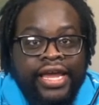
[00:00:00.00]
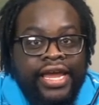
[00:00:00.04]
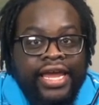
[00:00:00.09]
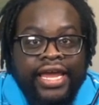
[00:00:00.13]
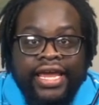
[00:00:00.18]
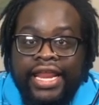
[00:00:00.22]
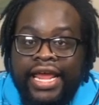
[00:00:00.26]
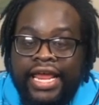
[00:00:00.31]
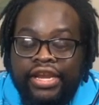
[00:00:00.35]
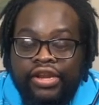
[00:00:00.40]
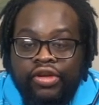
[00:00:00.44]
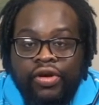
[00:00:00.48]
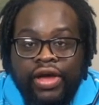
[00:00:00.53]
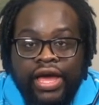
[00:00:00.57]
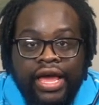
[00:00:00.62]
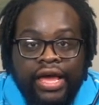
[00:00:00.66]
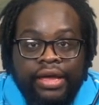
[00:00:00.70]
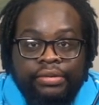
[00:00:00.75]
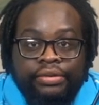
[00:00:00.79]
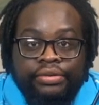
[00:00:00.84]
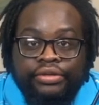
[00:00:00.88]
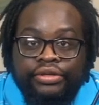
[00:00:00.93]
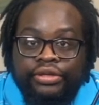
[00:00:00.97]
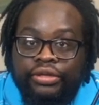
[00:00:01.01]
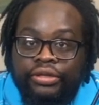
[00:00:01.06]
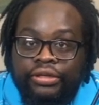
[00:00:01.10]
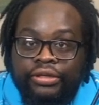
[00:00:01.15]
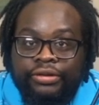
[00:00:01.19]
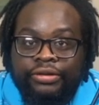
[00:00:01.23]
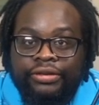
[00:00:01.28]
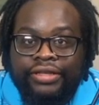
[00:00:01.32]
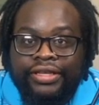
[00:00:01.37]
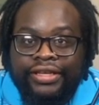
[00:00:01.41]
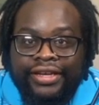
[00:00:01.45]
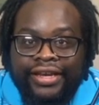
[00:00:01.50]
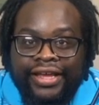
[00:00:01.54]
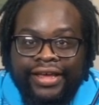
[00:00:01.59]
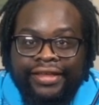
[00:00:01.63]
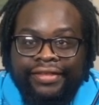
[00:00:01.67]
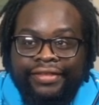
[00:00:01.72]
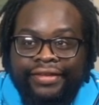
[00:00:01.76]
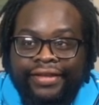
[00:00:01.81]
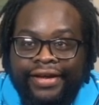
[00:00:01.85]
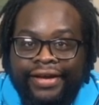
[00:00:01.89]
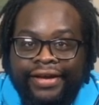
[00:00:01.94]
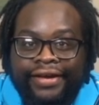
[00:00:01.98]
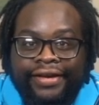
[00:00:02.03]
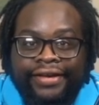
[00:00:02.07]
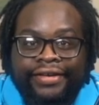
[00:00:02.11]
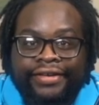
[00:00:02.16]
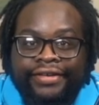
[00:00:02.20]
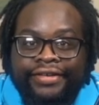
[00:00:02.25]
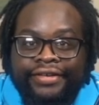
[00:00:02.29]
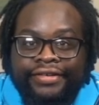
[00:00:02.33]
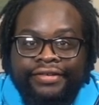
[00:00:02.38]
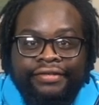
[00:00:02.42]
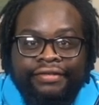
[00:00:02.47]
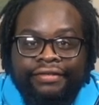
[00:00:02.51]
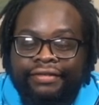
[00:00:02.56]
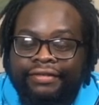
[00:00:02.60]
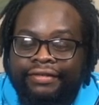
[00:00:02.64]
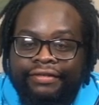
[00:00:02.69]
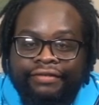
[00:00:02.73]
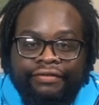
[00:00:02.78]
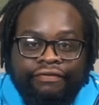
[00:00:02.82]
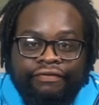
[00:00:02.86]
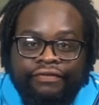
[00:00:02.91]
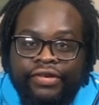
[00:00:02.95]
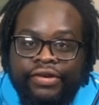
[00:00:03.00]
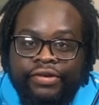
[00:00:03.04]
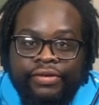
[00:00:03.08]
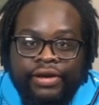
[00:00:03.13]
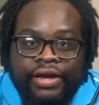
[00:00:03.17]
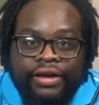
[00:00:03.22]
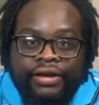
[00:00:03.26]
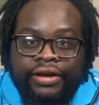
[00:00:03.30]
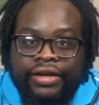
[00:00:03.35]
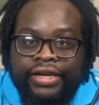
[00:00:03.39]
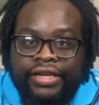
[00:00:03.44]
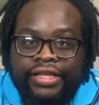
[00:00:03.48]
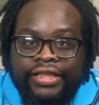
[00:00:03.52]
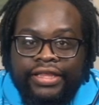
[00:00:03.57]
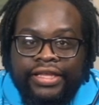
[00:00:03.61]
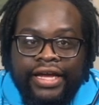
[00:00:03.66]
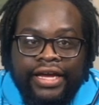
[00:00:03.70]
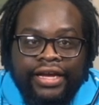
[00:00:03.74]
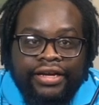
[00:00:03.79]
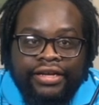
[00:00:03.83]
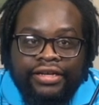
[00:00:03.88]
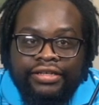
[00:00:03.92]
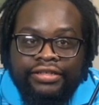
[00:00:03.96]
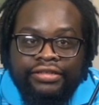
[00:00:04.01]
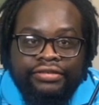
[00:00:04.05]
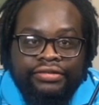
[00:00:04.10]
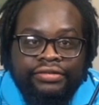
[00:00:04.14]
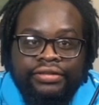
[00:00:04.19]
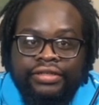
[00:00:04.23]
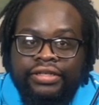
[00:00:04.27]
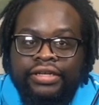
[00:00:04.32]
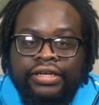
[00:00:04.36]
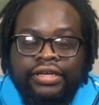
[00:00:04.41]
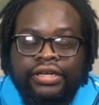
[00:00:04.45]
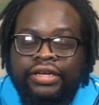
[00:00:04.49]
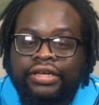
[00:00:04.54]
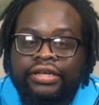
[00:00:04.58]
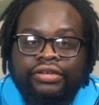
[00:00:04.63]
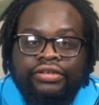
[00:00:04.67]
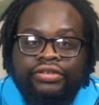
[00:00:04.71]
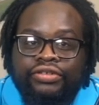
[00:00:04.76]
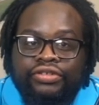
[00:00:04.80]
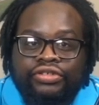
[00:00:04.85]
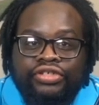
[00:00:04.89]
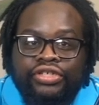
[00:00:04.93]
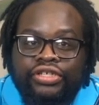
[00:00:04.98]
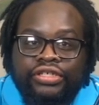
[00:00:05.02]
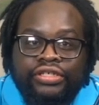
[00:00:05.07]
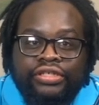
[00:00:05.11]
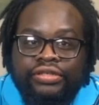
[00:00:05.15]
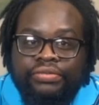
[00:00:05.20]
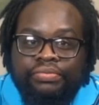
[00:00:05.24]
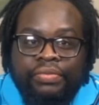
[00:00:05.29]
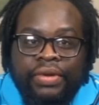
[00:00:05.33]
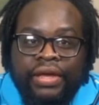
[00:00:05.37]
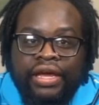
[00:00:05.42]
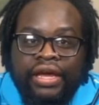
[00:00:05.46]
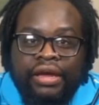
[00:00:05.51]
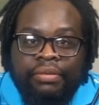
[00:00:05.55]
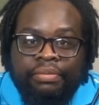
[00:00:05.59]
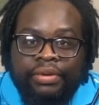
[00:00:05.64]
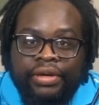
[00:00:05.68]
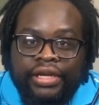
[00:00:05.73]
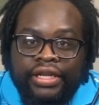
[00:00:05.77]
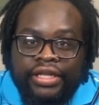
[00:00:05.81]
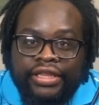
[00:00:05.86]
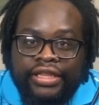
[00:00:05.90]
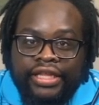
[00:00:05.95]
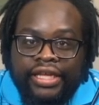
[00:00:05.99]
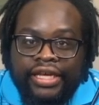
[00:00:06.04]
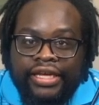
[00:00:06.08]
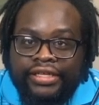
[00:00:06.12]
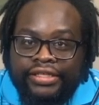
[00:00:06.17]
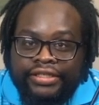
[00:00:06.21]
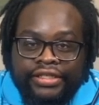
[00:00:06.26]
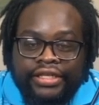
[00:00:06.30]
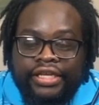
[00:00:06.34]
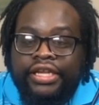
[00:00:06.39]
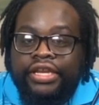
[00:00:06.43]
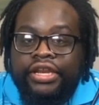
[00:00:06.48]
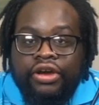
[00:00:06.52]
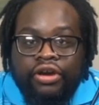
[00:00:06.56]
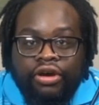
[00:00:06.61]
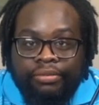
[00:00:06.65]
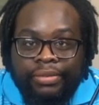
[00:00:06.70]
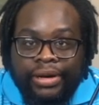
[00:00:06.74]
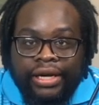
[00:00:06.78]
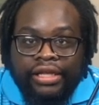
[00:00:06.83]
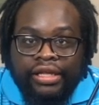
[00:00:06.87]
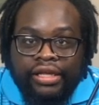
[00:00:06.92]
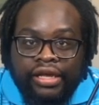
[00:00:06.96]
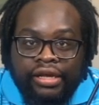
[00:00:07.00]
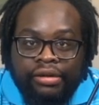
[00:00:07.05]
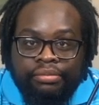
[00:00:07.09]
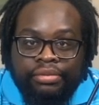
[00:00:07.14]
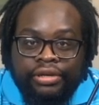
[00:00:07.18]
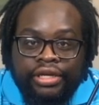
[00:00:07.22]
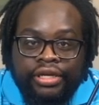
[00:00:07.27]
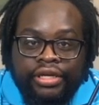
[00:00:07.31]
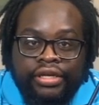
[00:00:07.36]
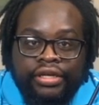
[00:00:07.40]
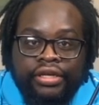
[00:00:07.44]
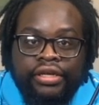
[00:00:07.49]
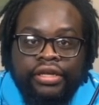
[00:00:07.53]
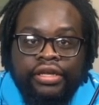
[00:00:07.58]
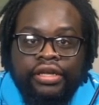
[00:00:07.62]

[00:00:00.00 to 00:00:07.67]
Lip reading: And I knew absolutely nothing. I couldn't figure out anything. I couldn't just make up anything, because he knew about the company.